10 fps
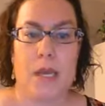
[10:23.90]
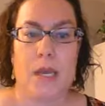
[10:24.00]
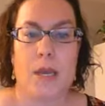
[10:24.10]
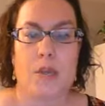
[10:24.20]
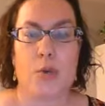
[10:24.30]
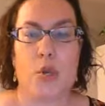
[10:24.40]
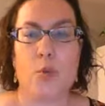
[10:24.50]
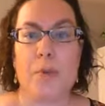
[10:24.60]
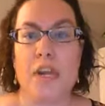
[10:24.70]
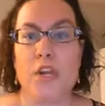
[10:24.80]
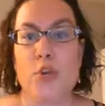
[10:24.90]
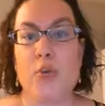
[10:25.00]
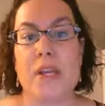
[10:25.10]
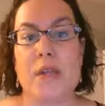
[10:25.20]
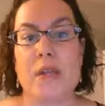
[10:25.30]
The European
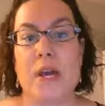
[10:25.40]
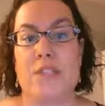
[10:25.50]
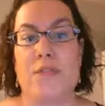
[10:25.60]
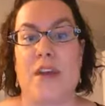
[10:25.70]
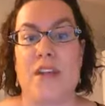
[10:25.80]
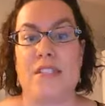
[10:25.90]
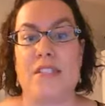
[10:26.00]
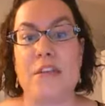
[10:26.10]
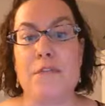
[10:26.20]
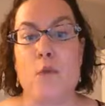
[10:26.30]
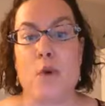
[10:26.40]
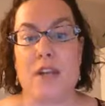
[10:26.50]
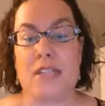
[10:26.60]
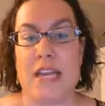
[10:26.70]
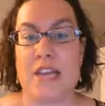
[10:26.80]
Union classifies D4
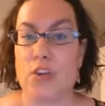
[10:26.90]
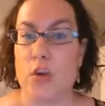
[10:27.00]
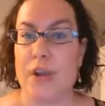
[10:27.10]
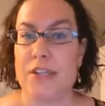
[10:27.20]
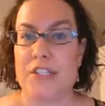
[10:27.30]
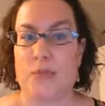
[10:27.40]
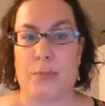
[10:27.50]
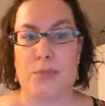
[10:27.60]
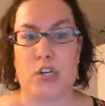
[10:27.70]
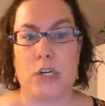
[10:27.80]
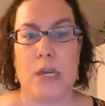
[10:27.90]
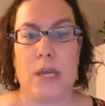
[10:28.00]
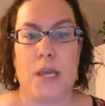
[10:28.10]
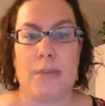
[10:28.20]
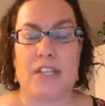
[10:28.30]
as endocrine disruptor
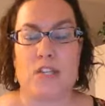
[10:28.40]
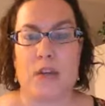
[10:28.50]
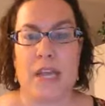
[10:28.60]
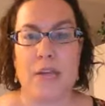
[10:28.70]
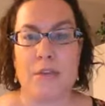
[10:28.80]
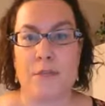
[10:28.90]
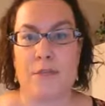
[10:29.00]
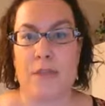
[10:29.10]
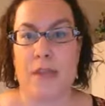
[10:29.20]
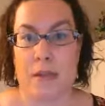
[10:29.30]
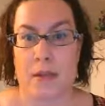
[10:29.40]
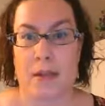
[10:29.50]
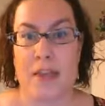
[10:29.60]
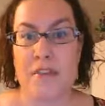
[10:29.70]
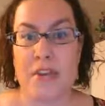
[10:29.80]
based on
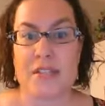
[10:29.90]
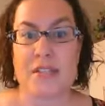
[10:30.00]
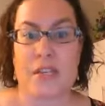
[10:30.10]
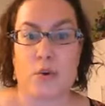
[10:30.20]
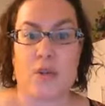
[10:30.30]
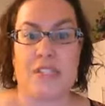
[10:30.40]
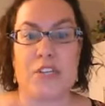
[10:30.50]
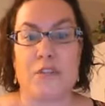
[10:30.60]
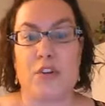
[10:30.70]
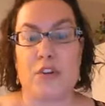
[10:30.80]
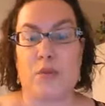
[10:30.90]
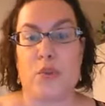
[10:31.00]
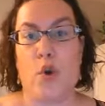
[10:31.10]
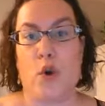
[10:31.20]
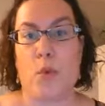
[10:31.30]
evidence that it, of course, interferes with
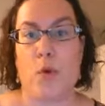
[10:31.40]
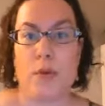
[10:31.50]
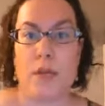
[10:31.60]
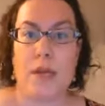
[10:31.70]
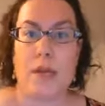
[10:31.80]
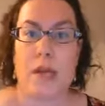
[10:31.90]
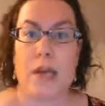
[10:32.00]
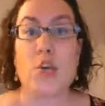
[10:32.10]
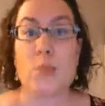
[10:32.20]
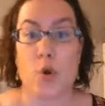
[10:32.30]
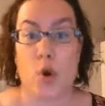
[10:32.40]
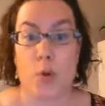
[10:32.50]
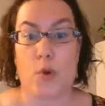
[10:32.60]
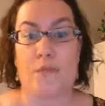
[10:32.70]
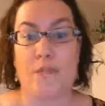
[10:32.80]
human
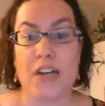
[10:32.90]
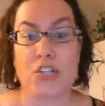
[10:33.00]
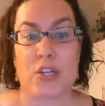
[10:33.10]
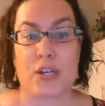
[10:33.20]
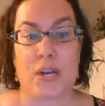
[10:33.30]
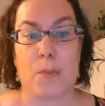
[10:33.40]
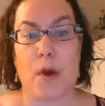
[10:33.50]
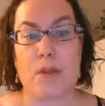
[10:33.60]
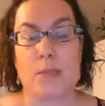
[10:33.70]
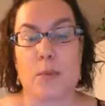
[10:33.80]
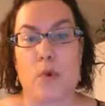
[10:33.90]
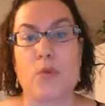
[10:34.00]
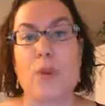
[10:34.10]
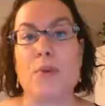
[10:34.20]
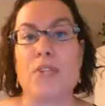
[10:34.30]
hormone function and a possible
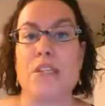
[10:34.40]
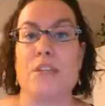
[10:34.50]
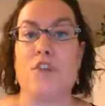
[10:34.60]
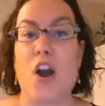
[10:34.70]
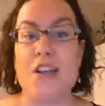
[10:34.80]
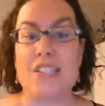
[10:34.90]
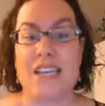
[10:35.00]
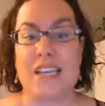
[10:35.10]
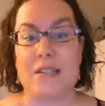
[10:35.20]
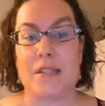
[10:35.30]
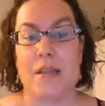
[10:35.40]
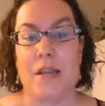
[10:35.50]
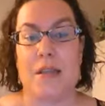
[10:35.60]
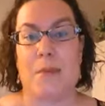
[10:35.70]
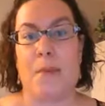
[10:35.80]
reproductive toxicant
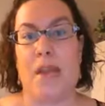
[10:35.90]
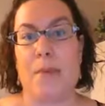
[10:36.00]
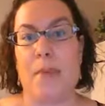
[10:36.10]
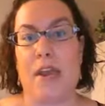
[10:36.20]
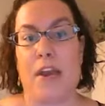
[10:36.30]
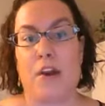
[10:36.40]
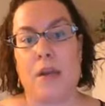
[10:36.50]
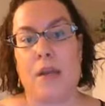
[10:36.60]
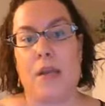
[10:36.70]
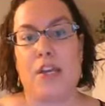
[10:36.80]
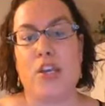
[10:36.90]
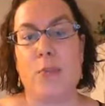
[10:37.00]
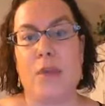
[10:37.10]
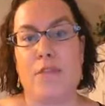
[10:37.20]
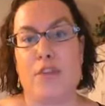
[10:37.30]
that may impair
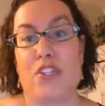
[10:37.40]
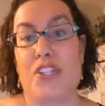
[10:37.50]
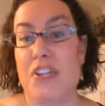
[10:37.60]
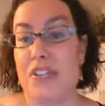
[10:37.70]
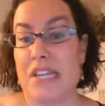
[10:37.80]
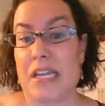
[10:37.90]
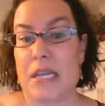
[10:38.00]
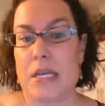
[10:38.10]
human fertility.